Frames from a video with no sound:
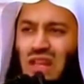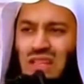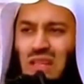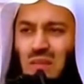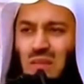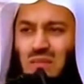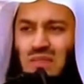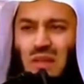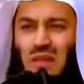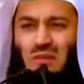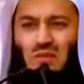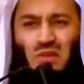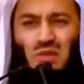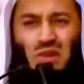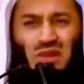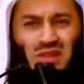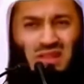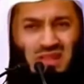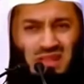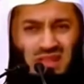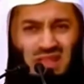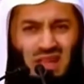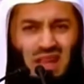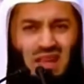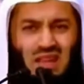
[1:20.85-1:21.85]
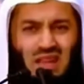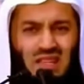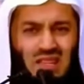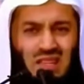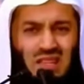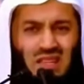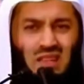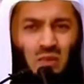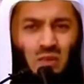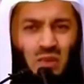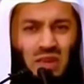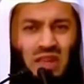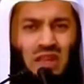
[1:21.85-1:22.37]
sometimes you are
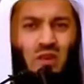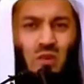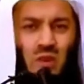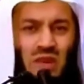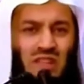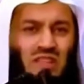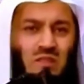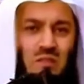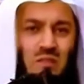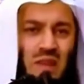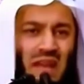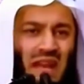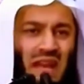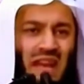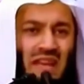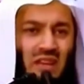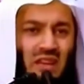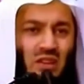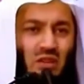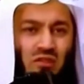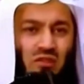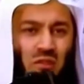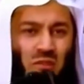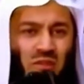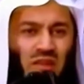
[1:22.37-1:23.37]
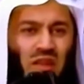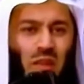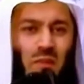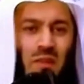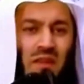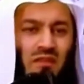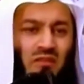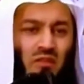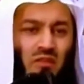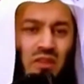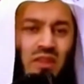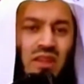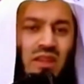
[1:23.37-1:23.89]
discouraging the weak ones behind you from
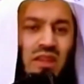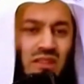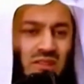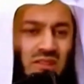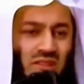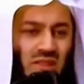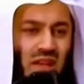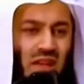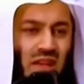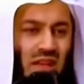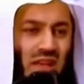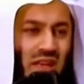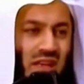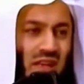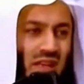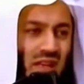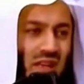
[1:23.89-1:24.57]
coming for the next salah.